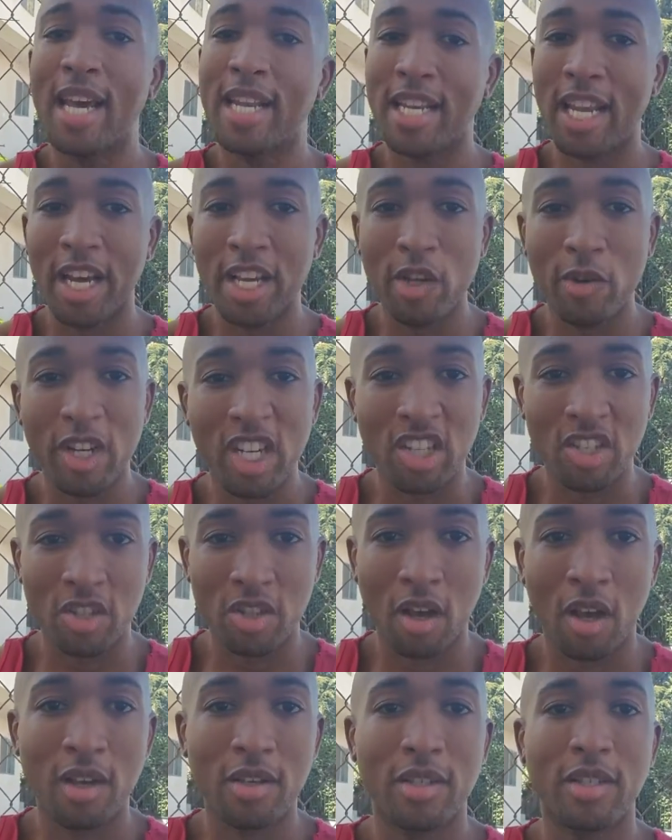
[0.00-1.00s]
now you're
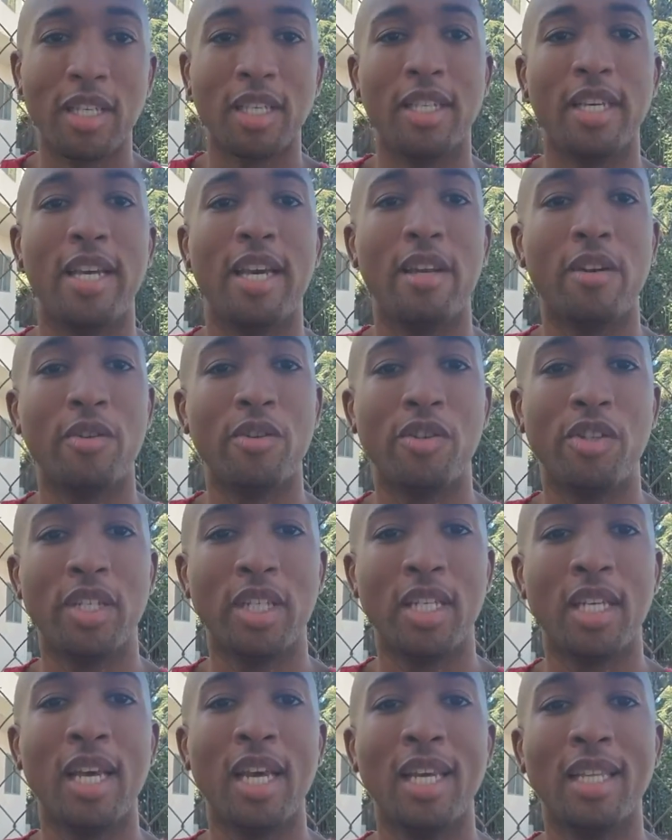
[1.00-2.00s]
exhausting the
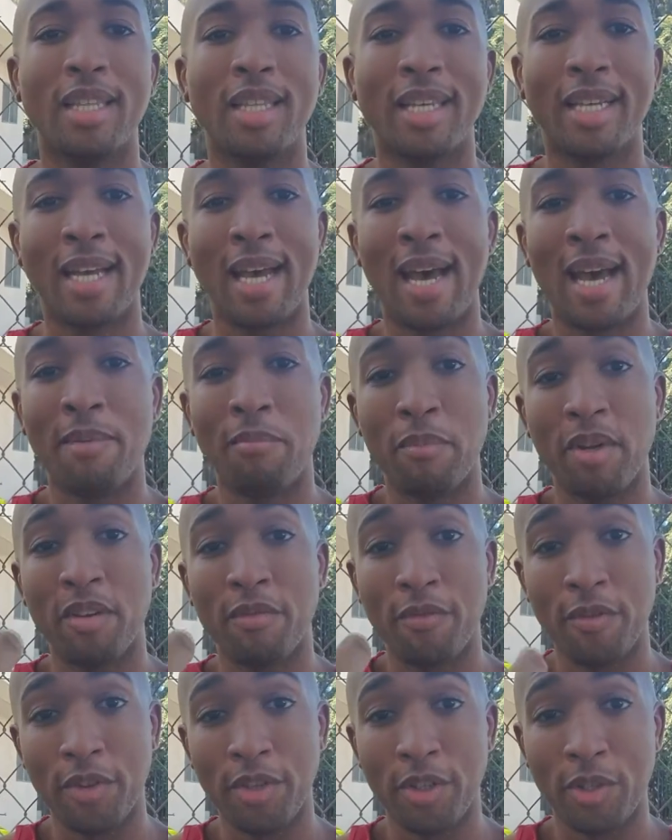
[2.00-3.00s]
energy that God
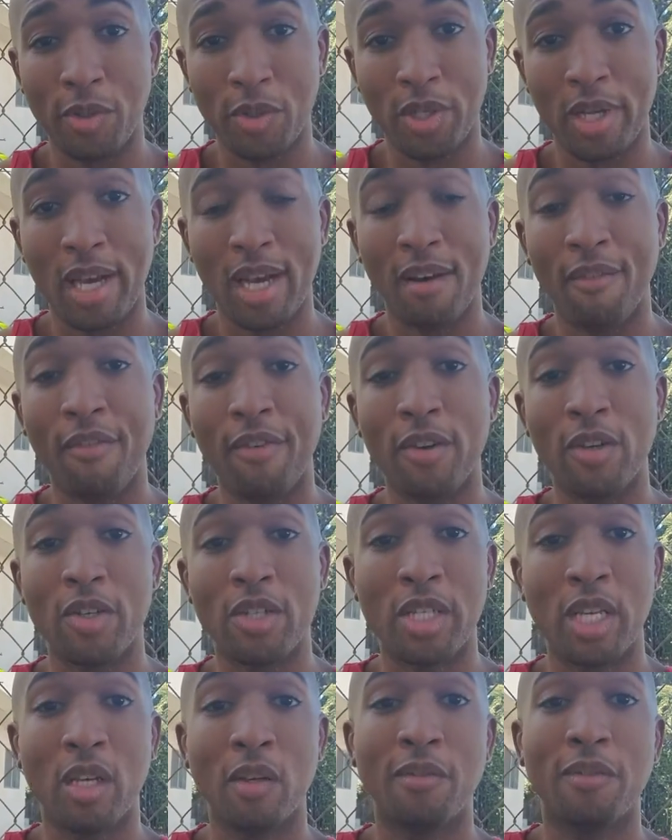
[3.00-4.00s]
meant for you to have for
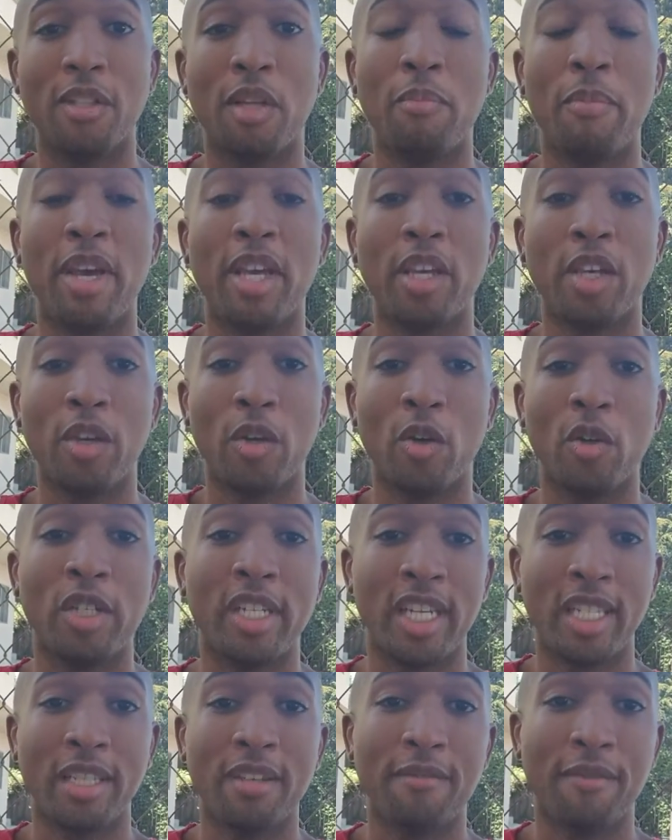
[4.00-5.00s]
yourself to make your
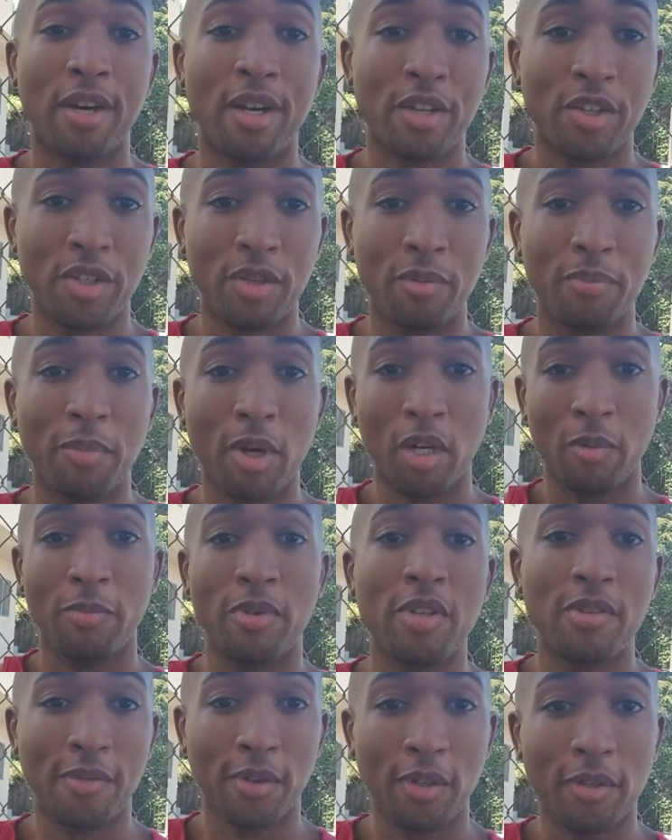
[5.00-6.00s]
daily function
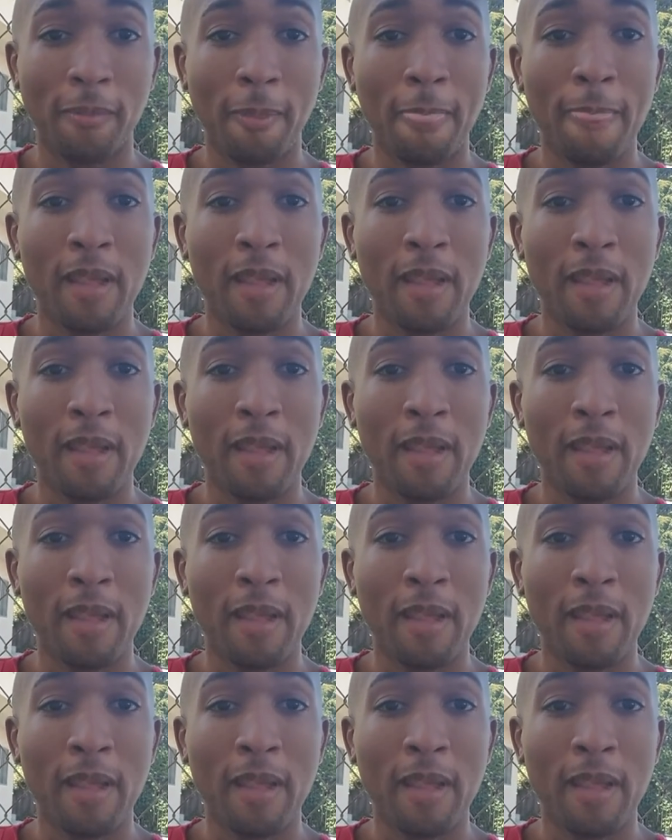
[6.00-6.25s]
purposeful.